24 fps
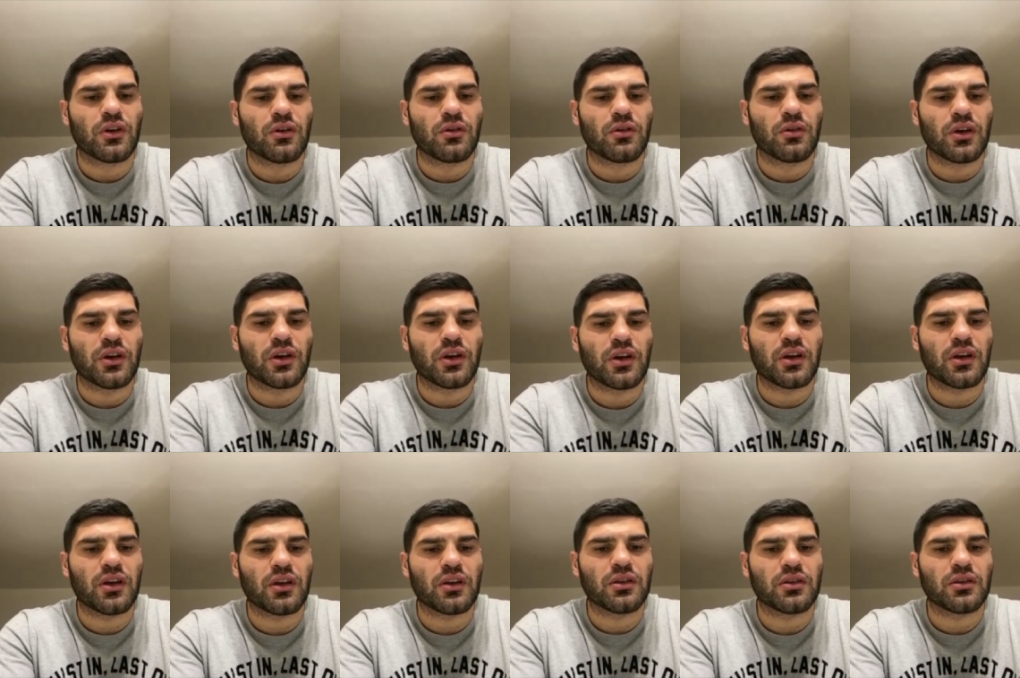
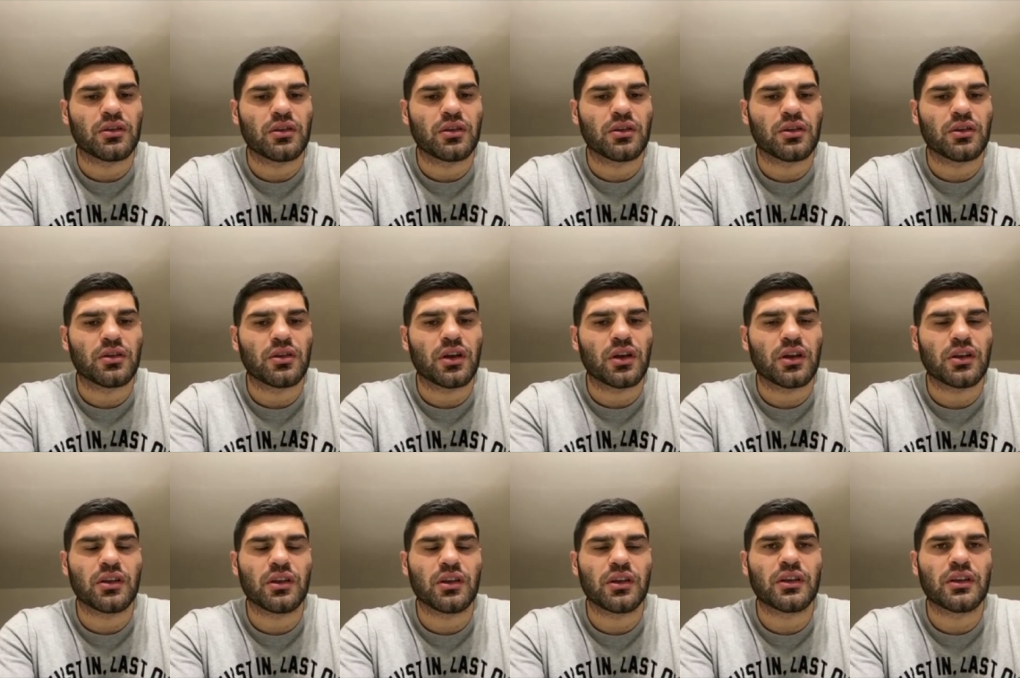And uh, I
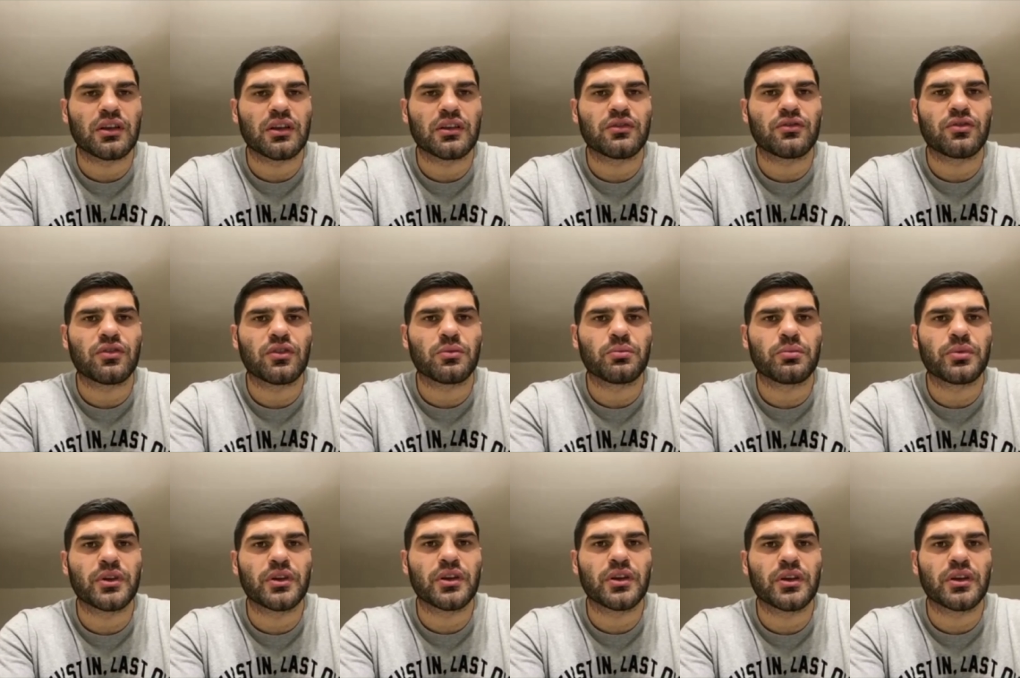think it will
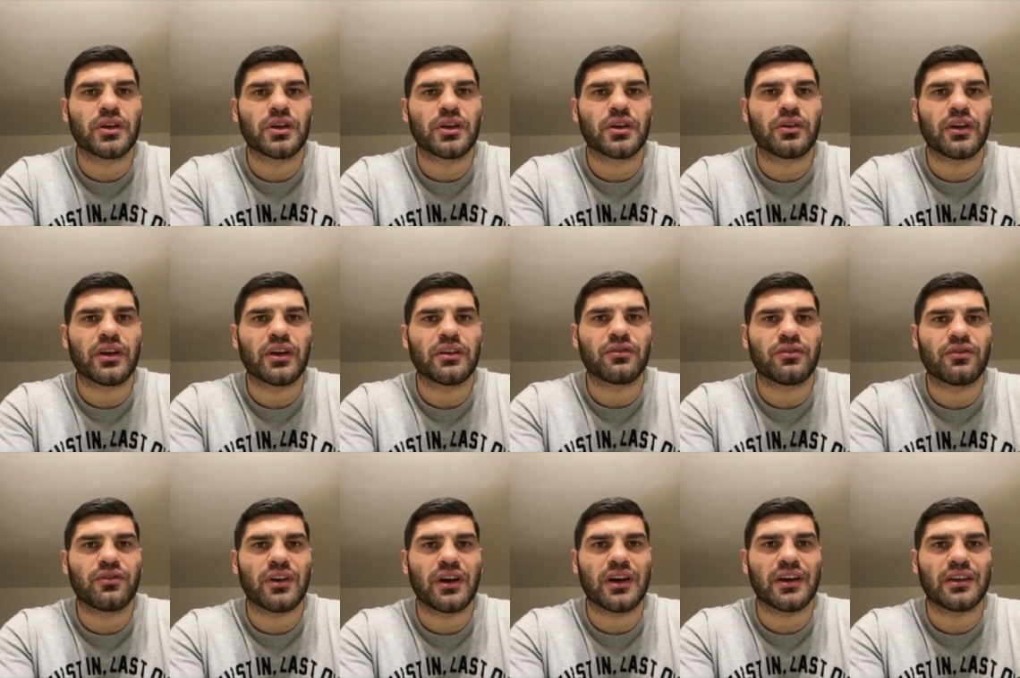be a
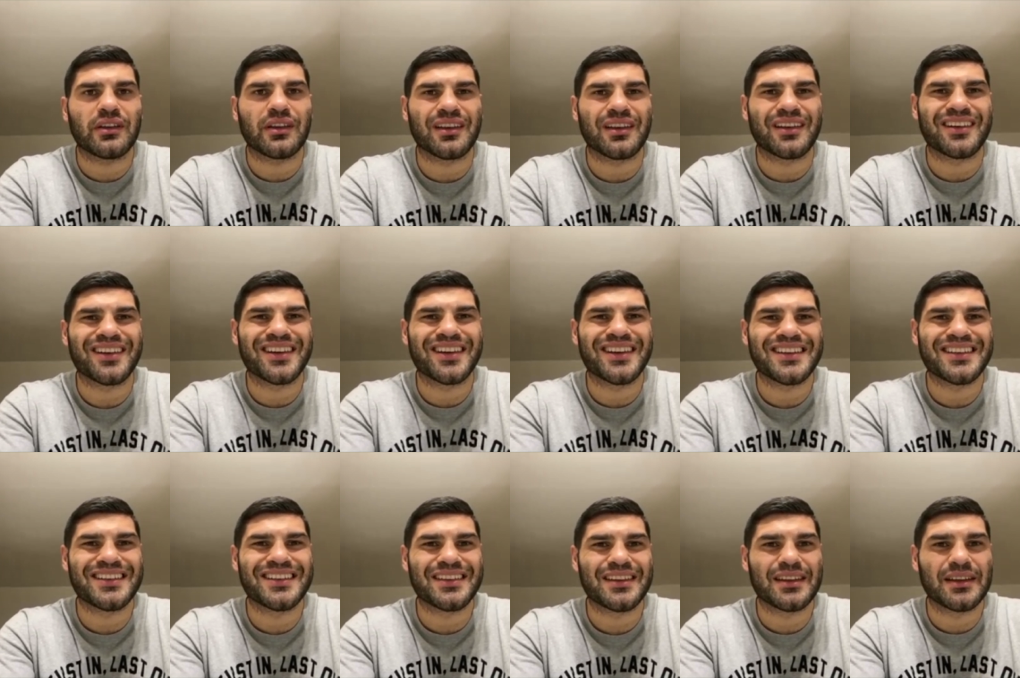great fight and
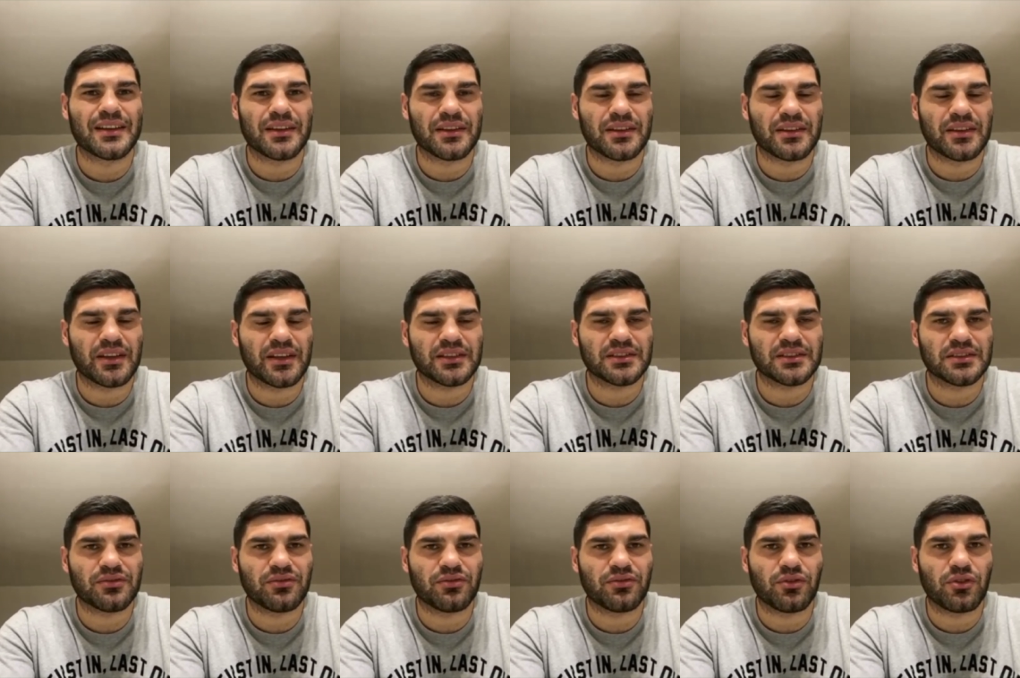great uh,
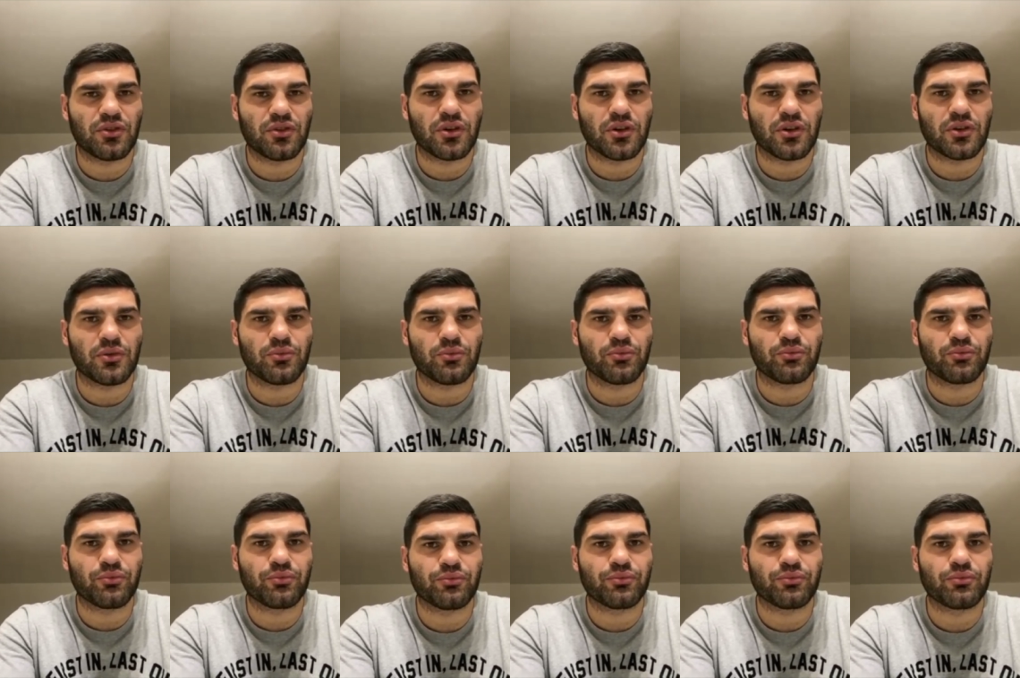test for
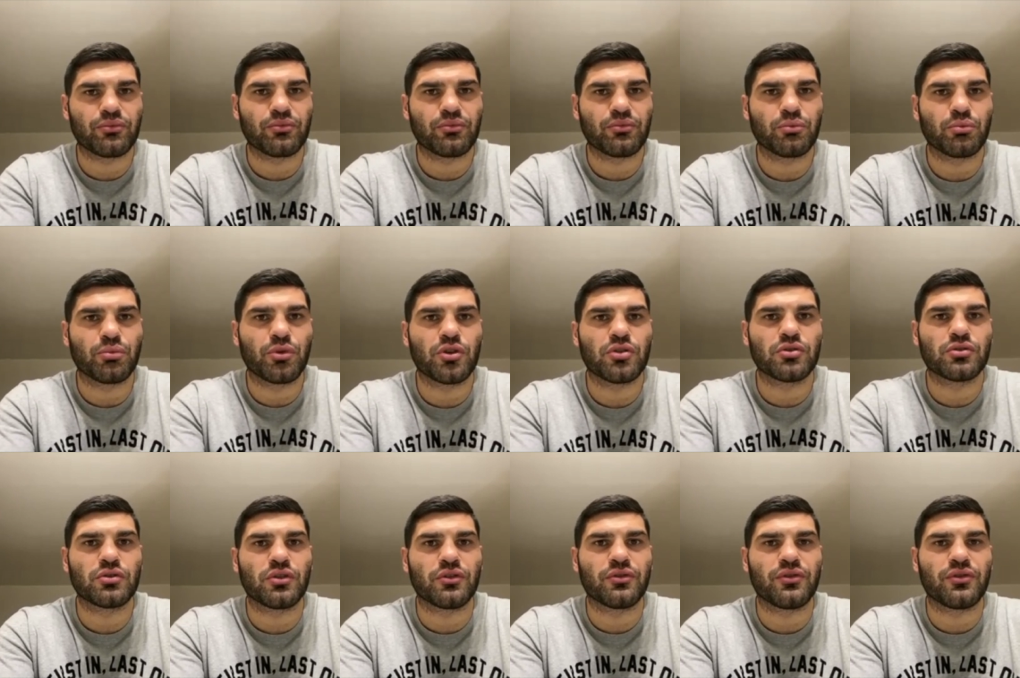
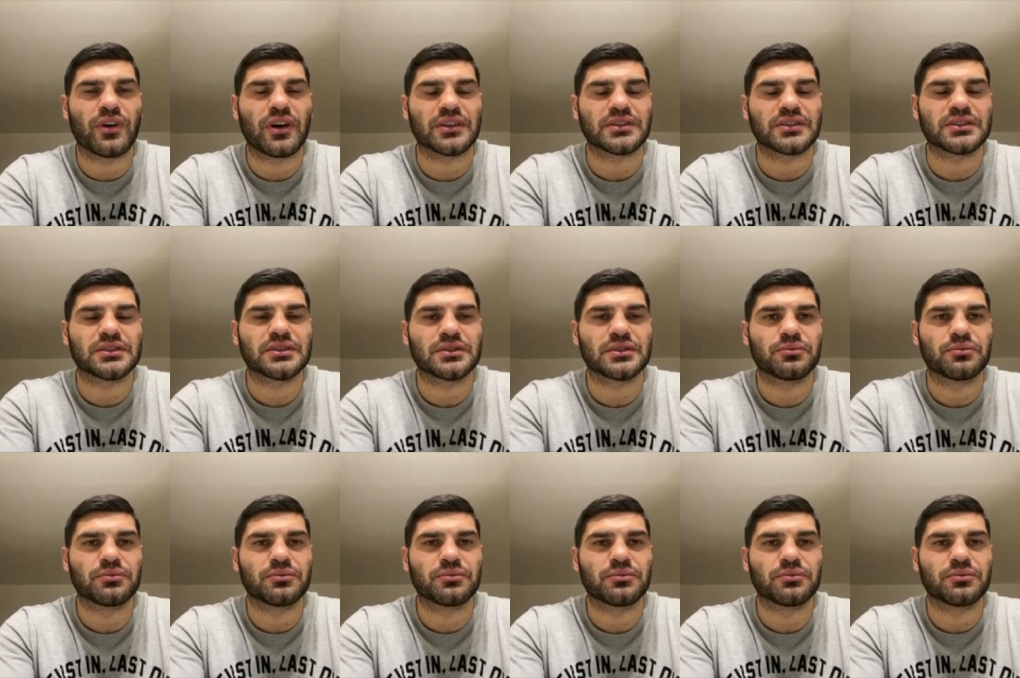both of us.